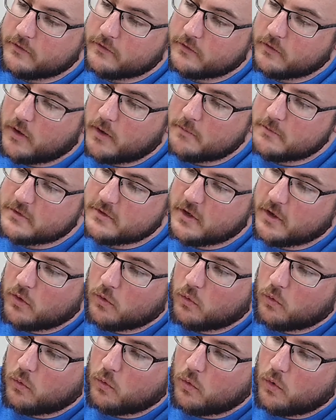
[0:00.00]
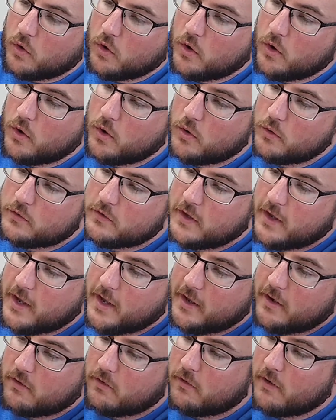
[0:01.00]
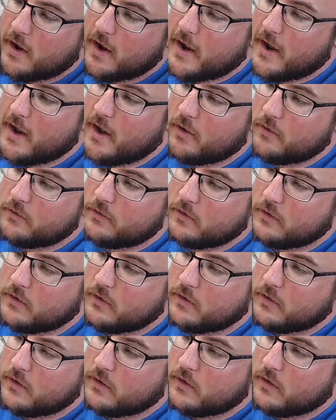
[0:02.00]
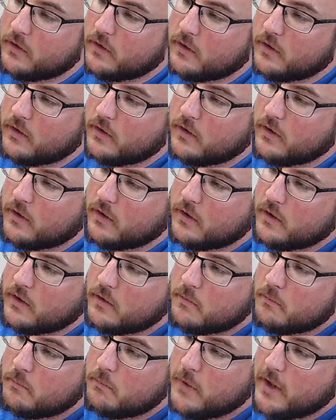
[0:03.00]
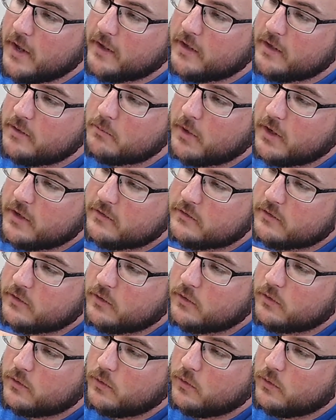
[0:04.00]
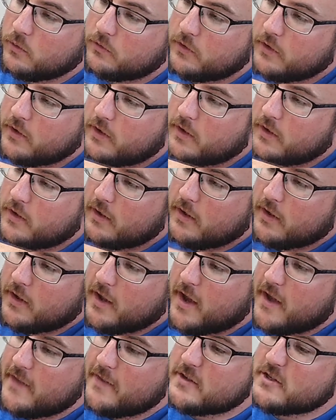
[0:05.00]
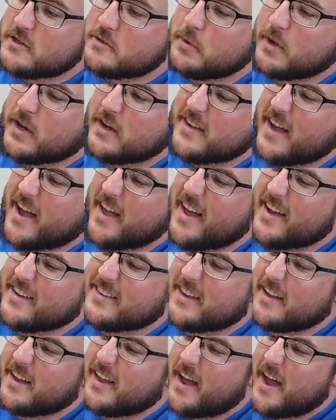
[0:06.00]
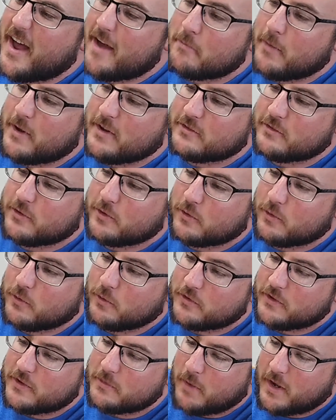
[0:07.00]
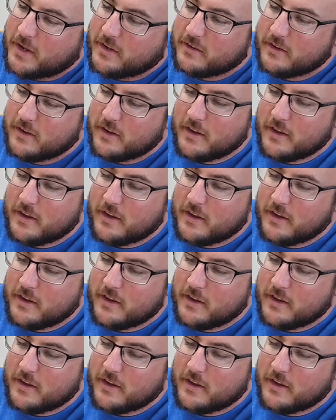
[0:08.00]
So I'm just going to rotate around, making my circles. And this is because I like to have my circles and my